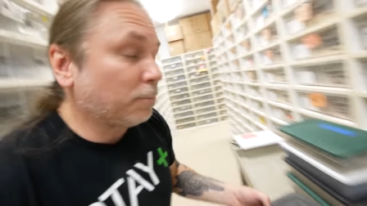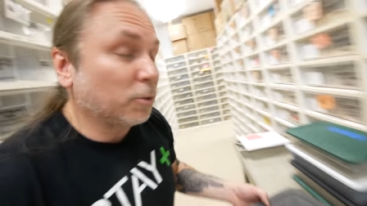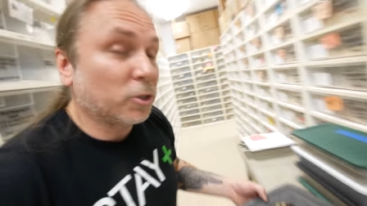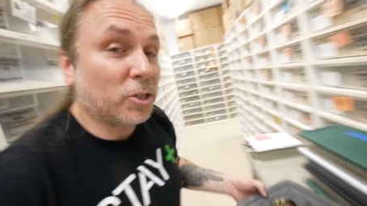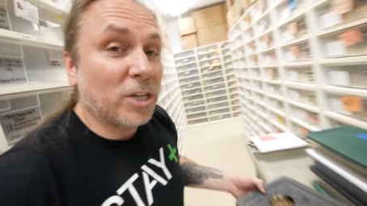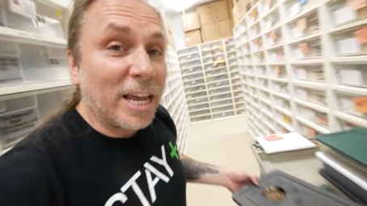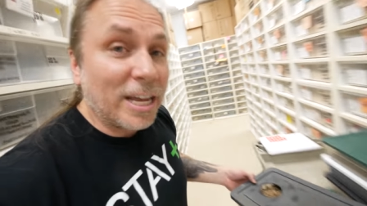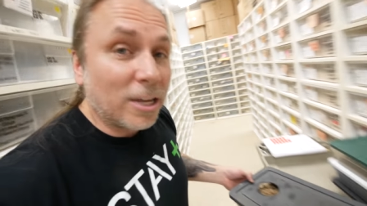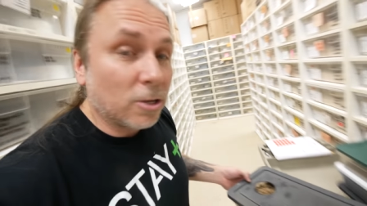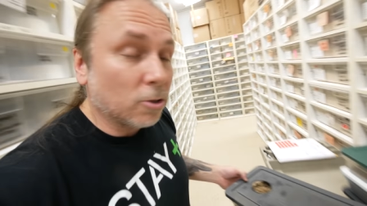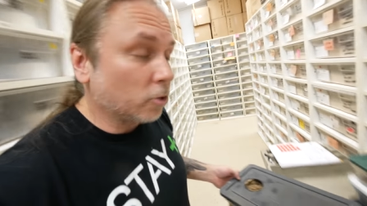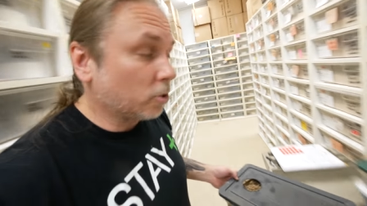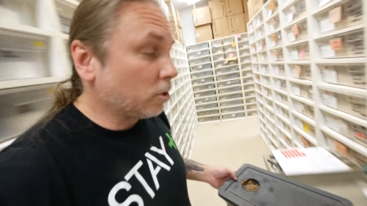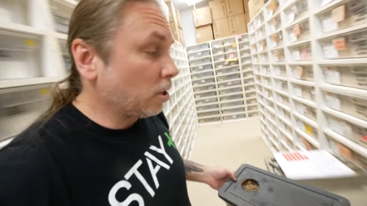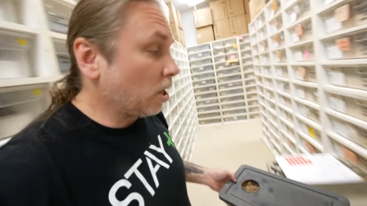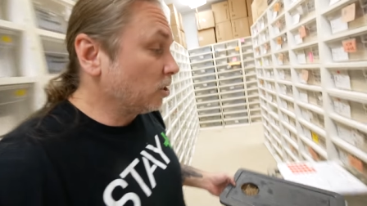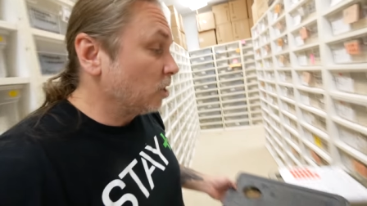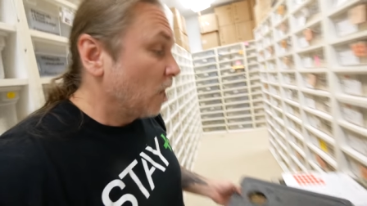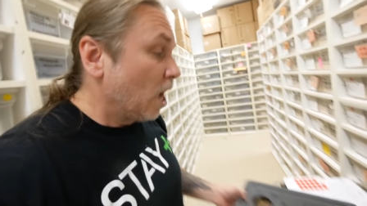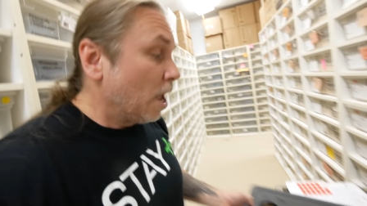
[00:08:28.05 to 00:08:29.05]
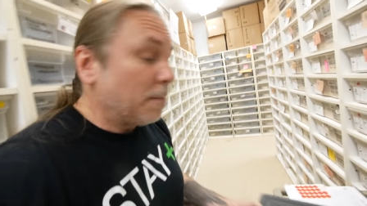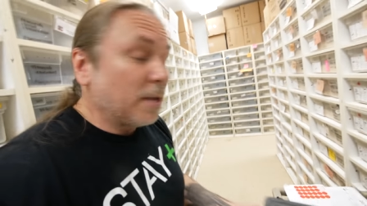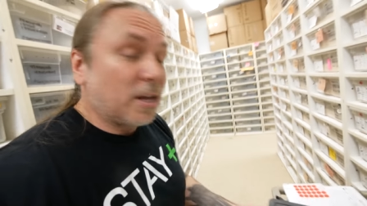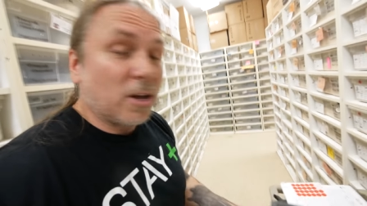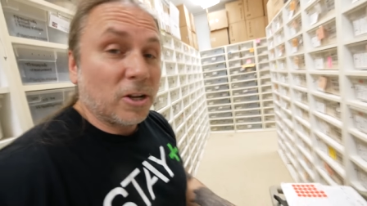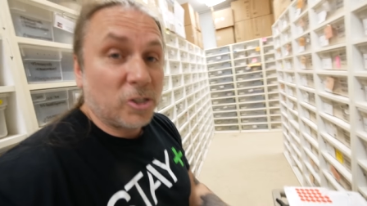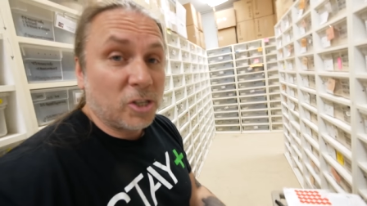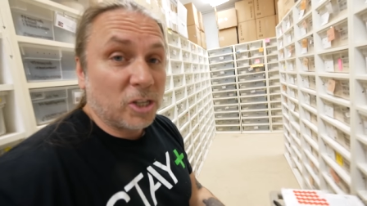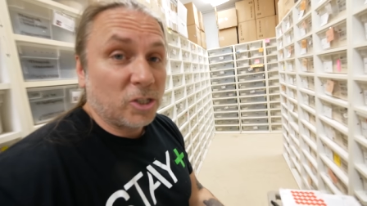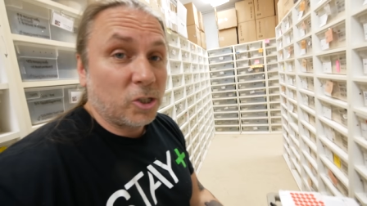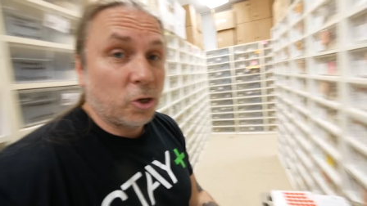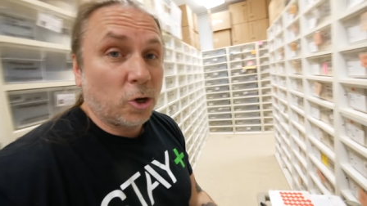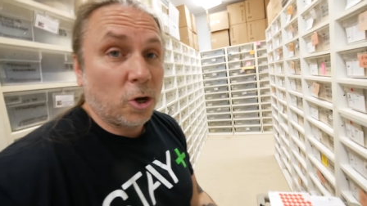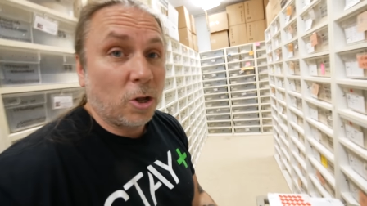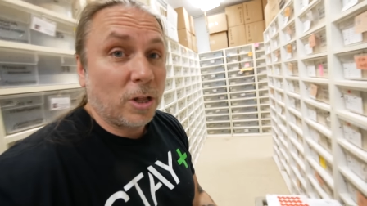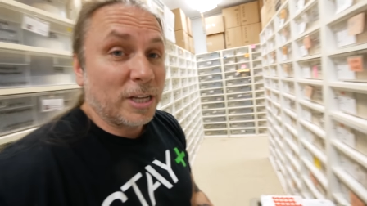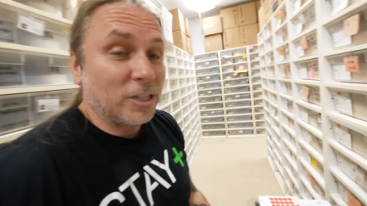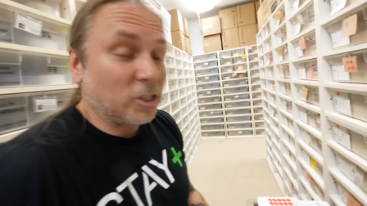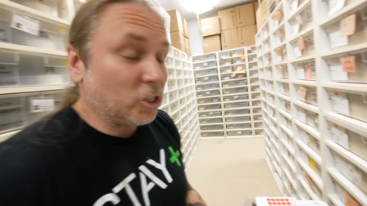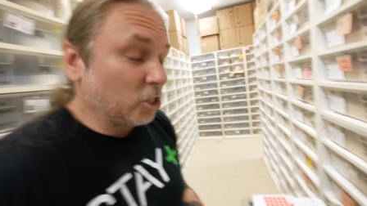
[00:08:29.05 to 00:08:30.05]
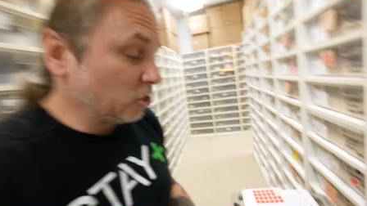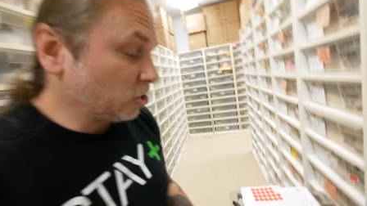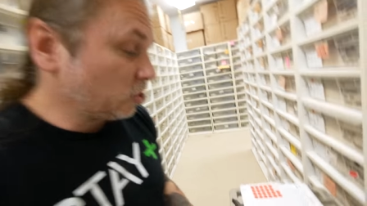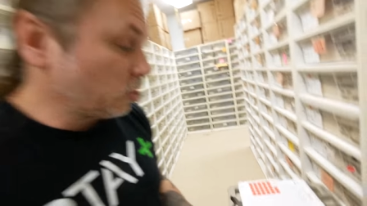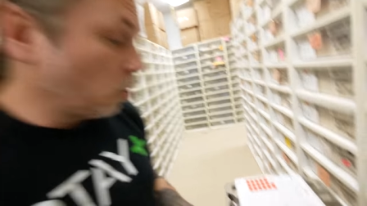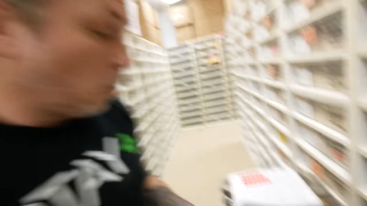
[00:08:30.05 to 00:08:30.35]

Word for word: particular clutch because this girl is just